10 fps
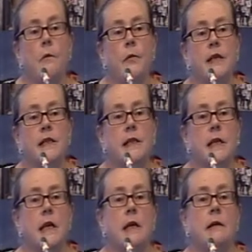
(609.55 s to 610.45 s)
we
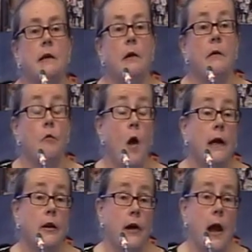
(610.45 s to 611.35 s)
see the
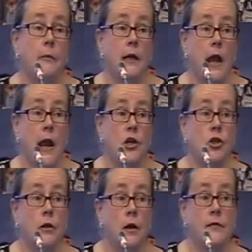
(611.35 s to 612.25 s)
wider
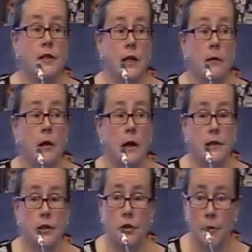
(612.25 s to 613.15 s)
application of stable
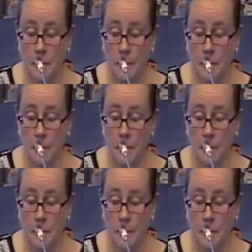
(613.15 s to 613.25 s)
isotope